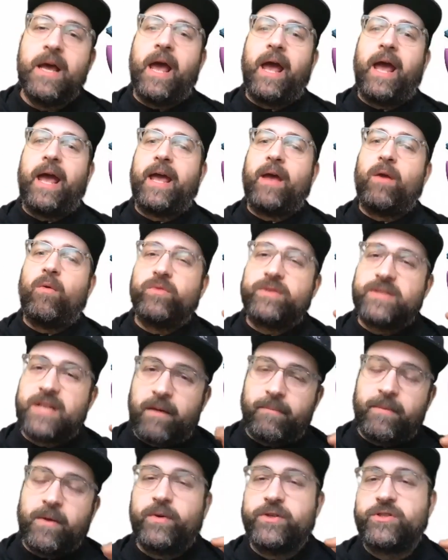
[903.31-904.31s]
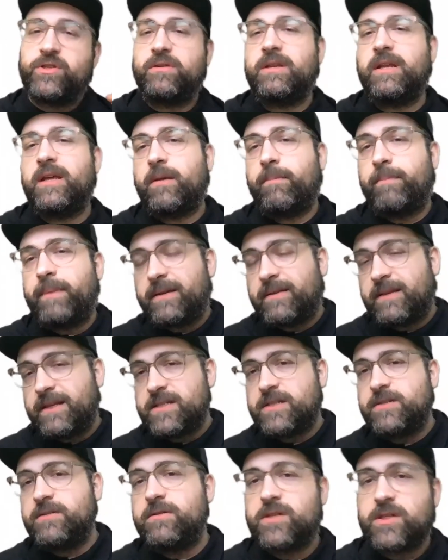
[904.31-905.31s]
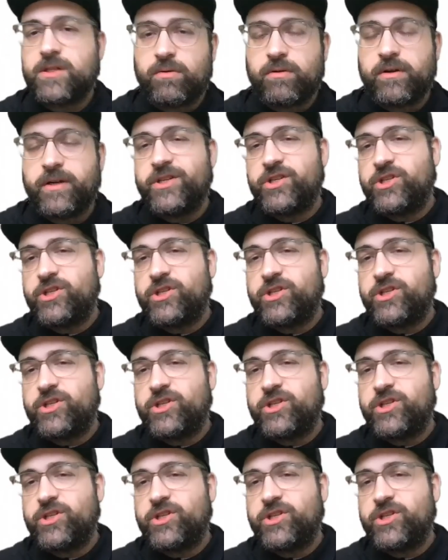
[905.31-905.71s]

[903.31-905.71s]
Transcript: and tell me what you think about these news stories.